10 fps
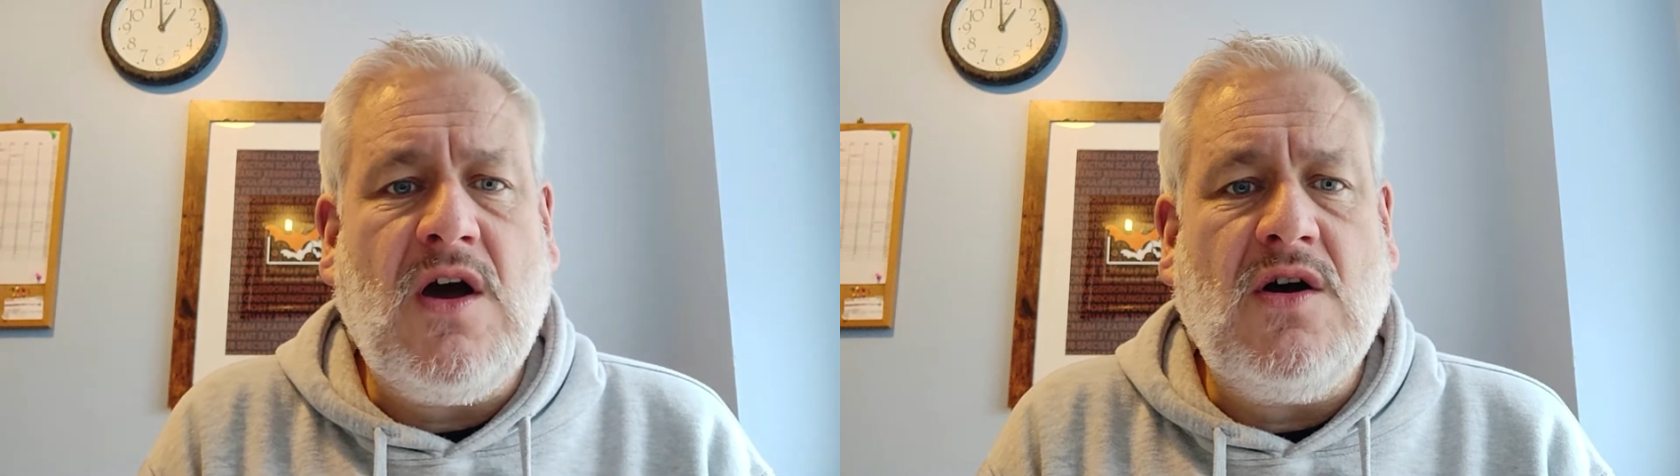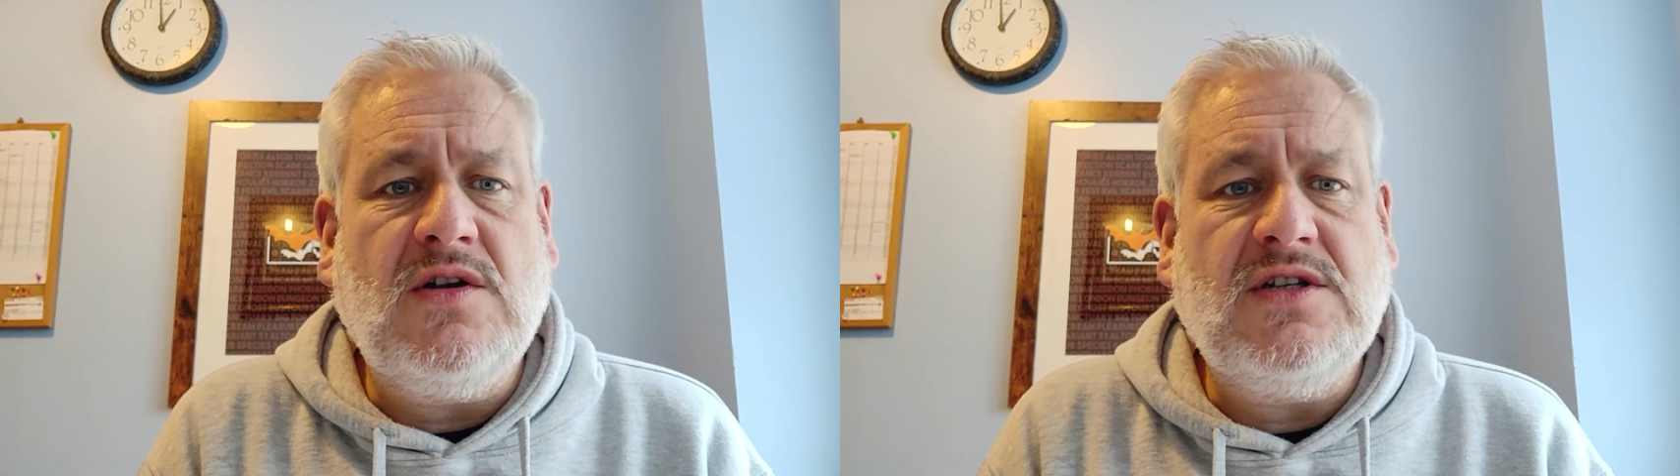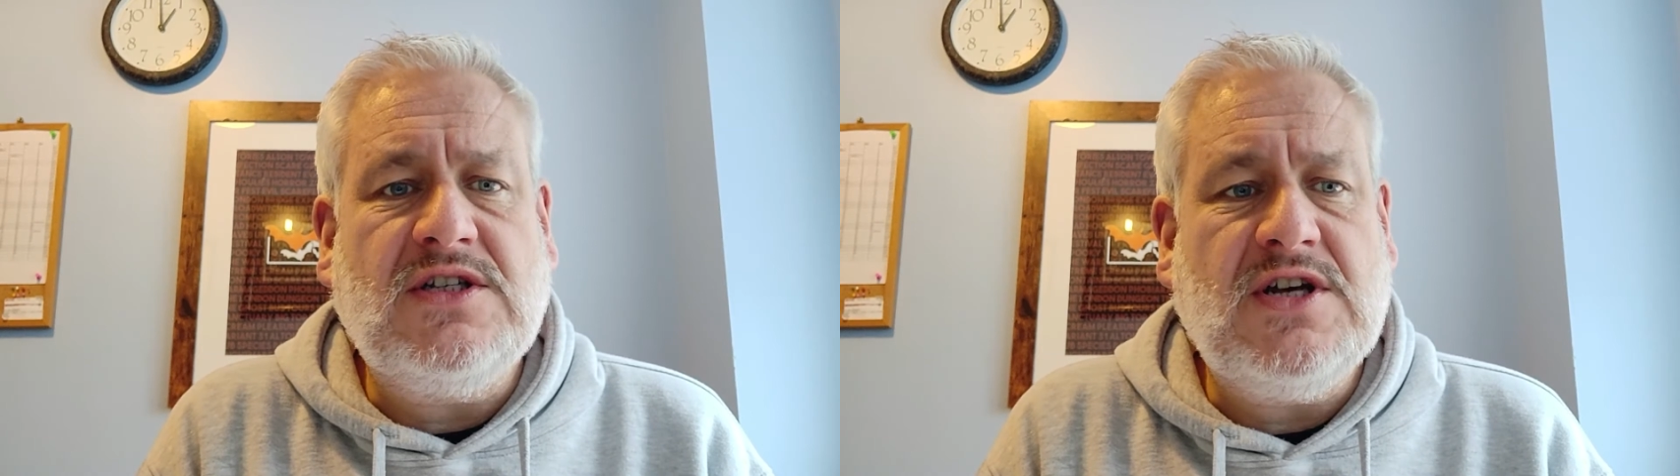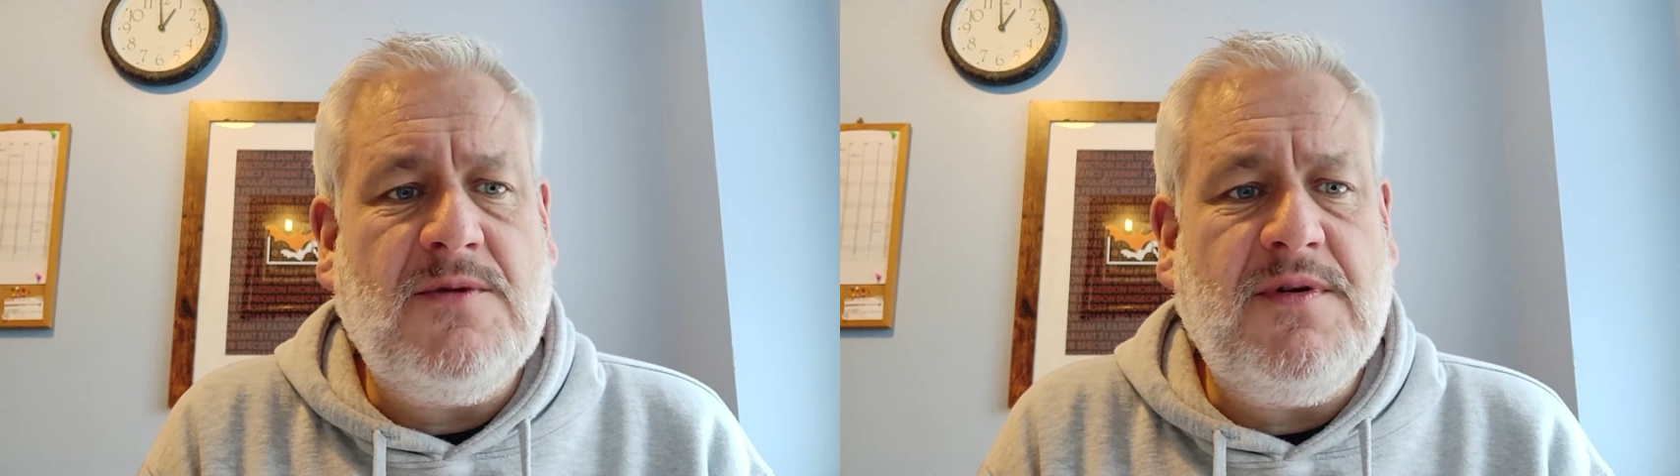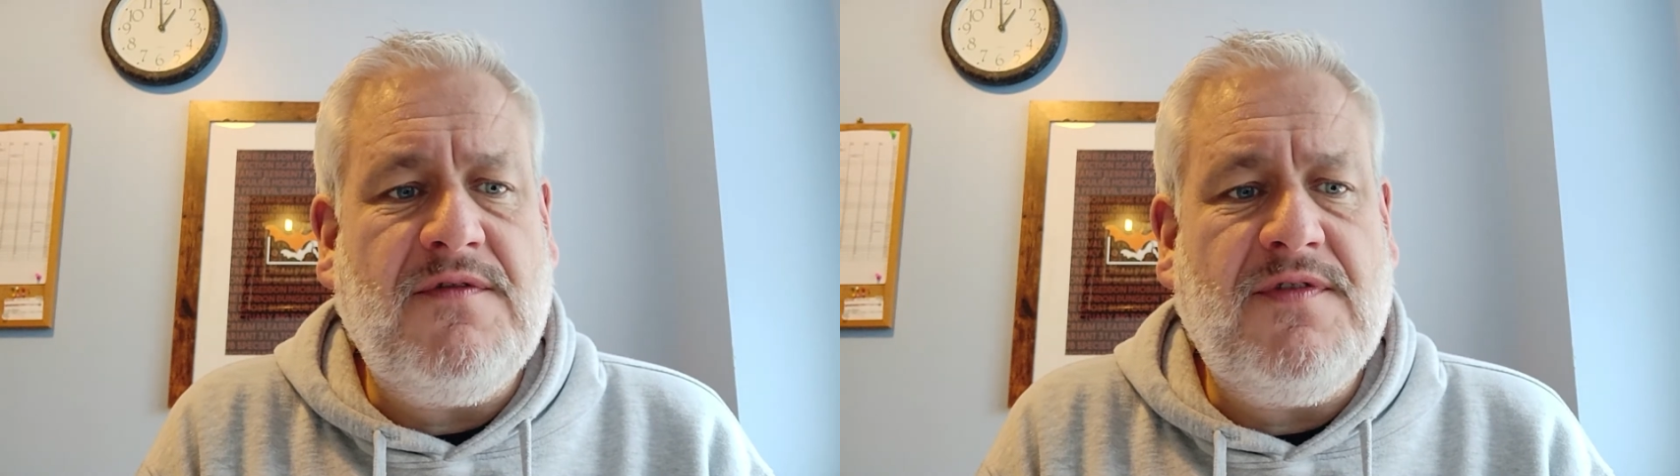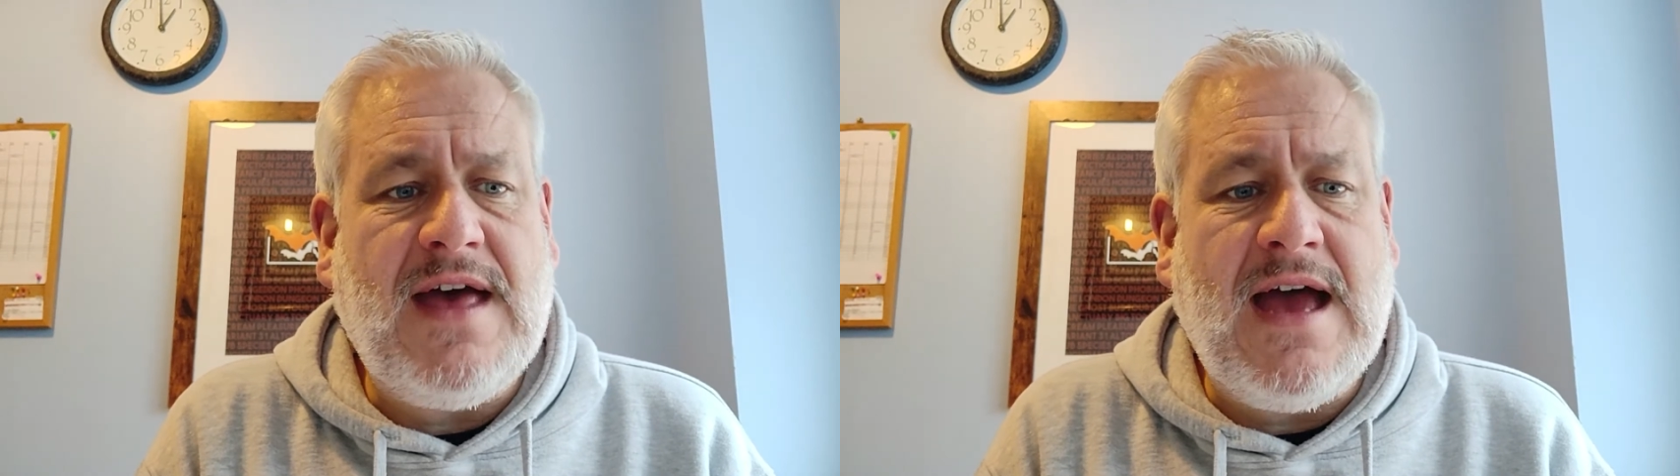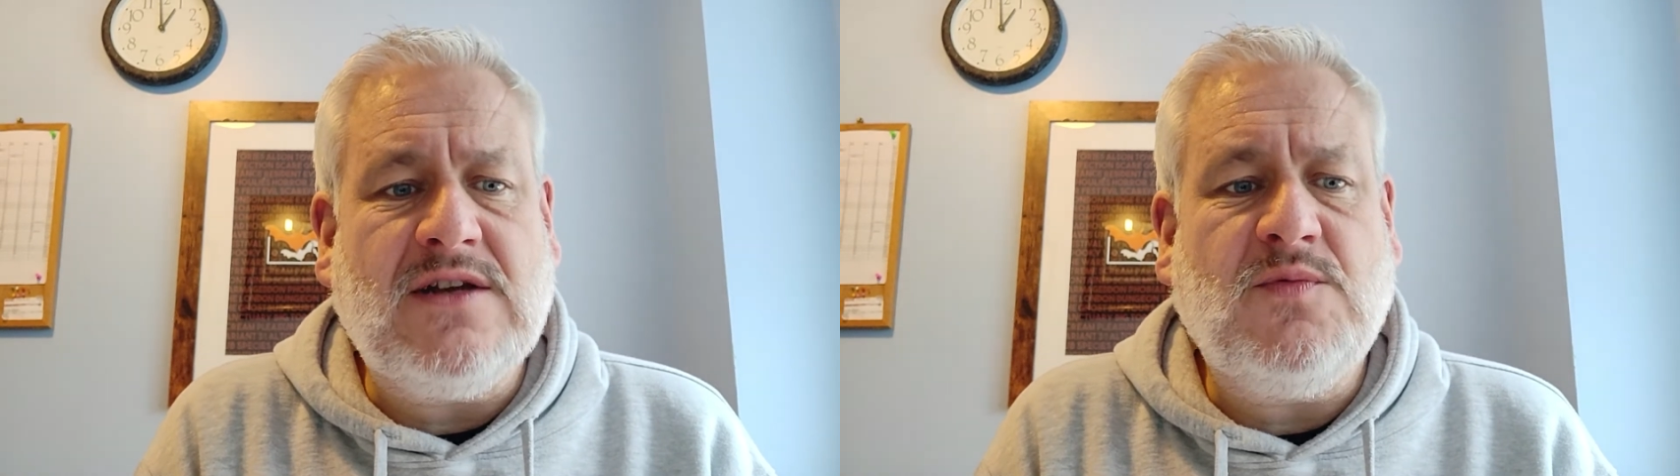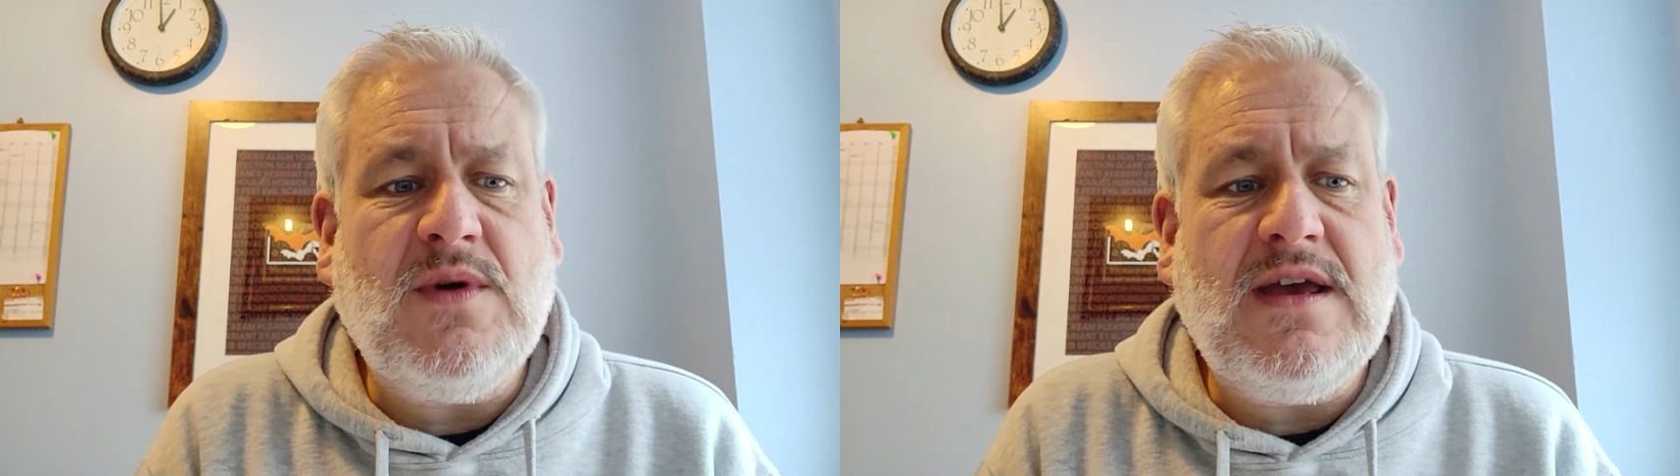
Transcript: On top of that,